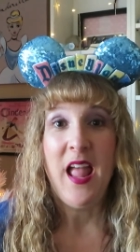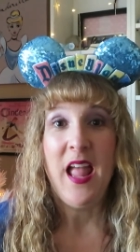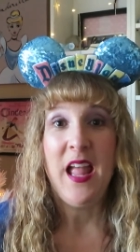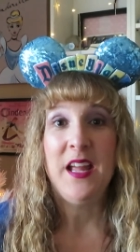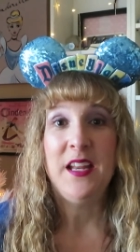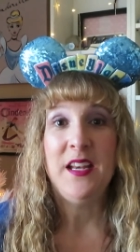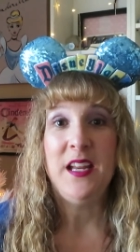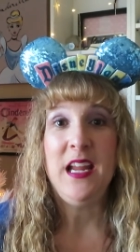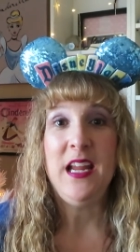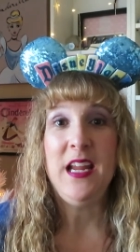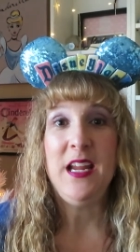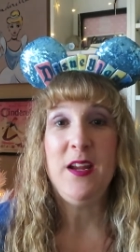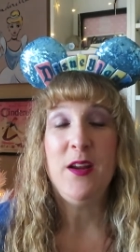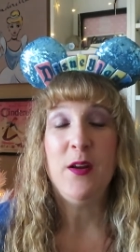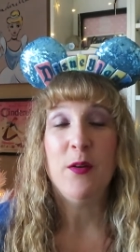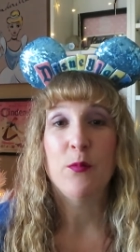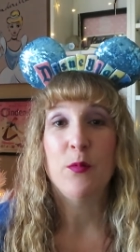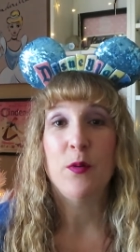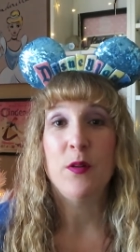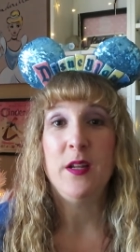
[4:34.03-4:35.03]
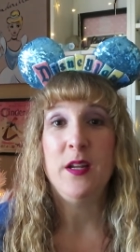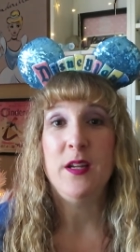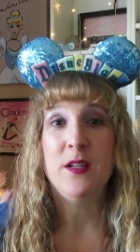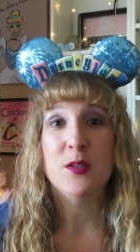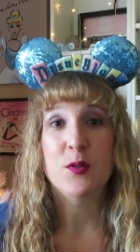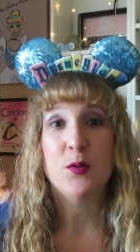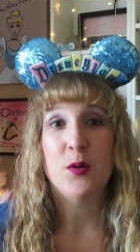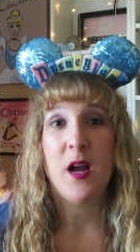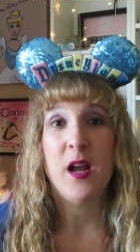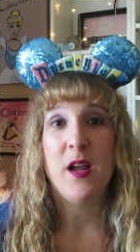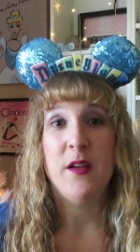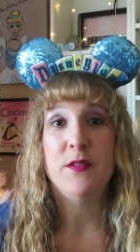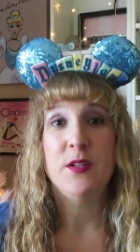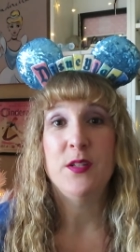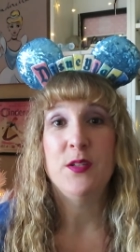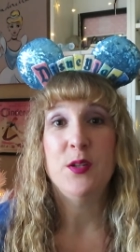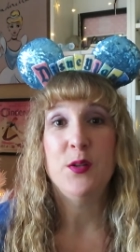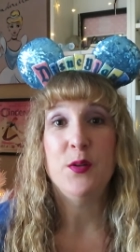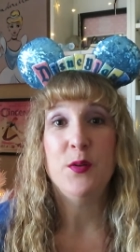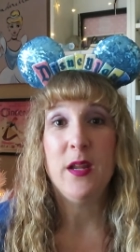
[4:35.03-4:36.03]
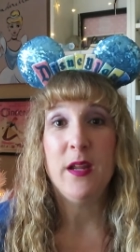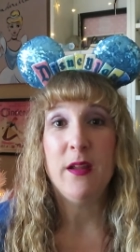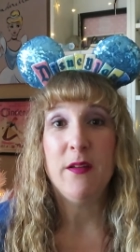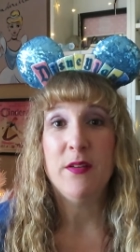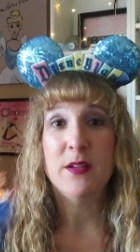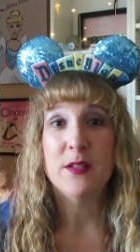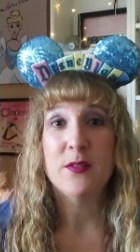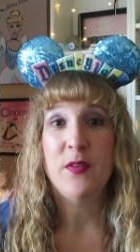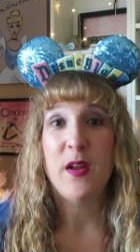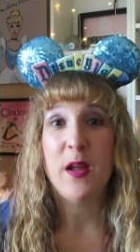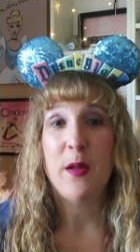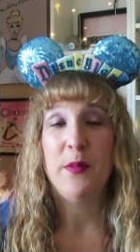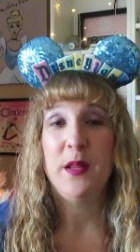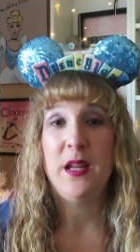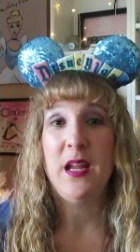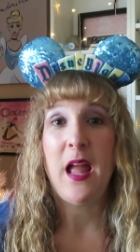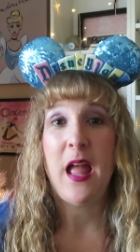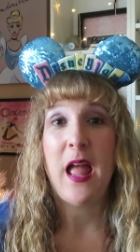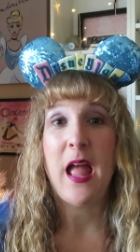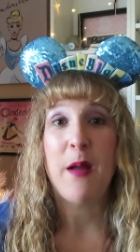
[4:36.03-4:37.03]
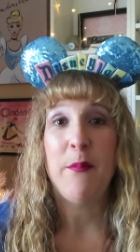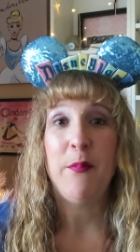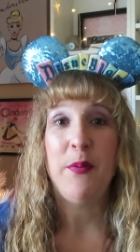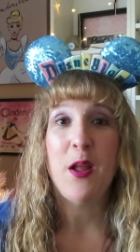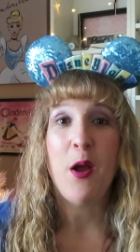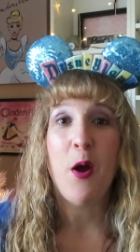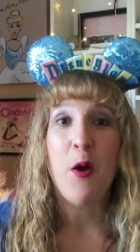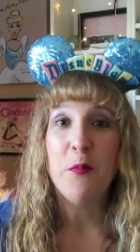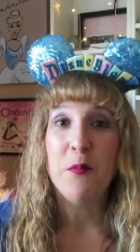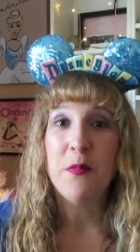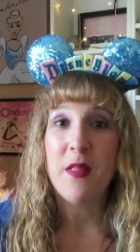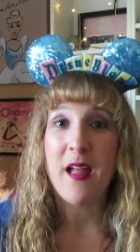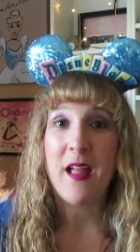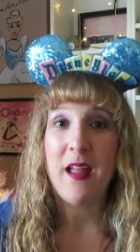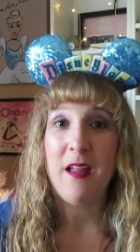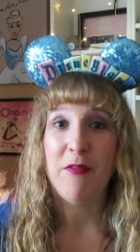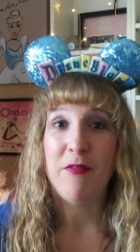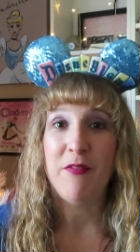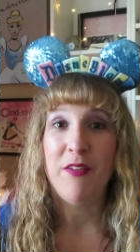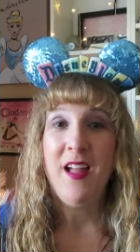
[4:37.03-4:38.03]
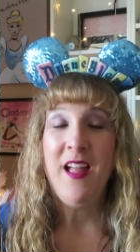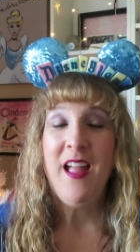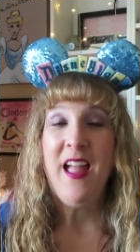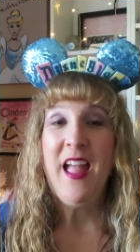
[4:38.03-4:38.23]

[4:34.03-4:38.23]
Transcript: And he really strived to give his family a happy home life.